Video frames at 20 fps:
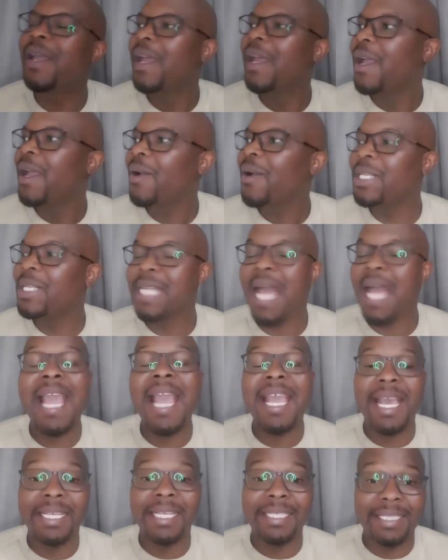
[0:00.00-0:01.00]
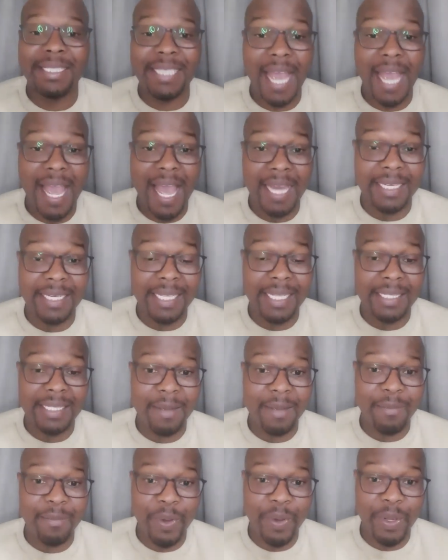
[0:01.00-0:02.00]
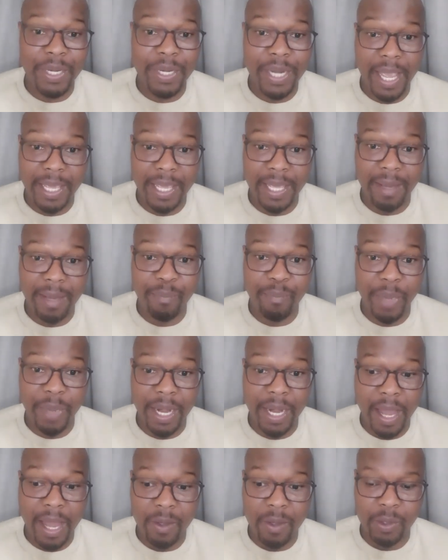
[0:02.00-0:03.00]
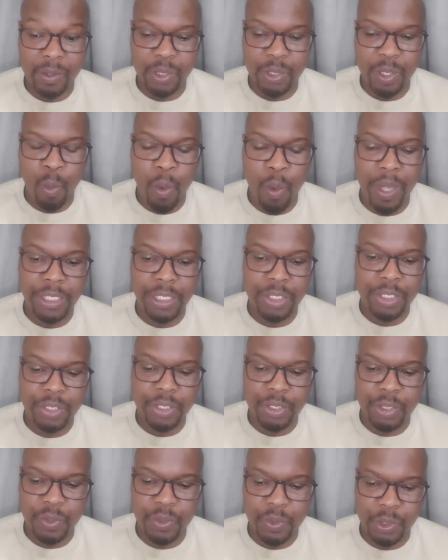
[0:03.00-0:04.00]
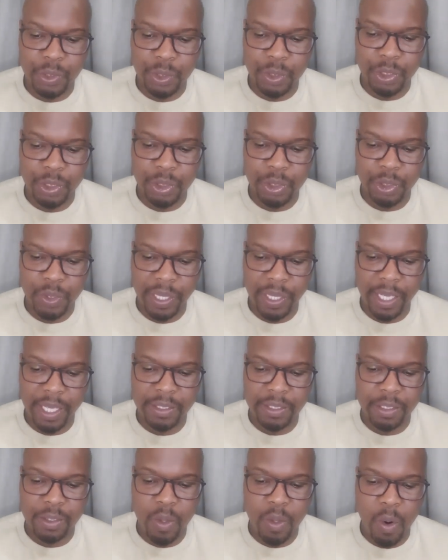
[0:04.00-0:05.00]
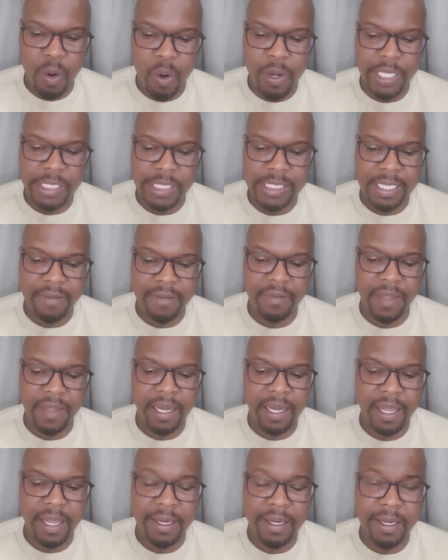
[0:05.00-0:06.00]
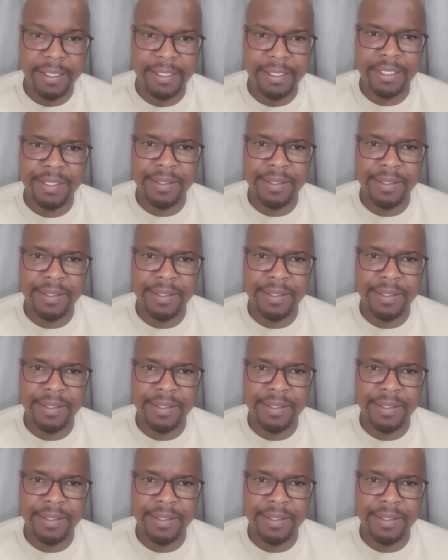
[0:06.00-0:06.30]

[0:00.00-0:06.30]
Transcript: Because I get tired at some point, I get burnt out. What do you do to ensure that you always have that energy?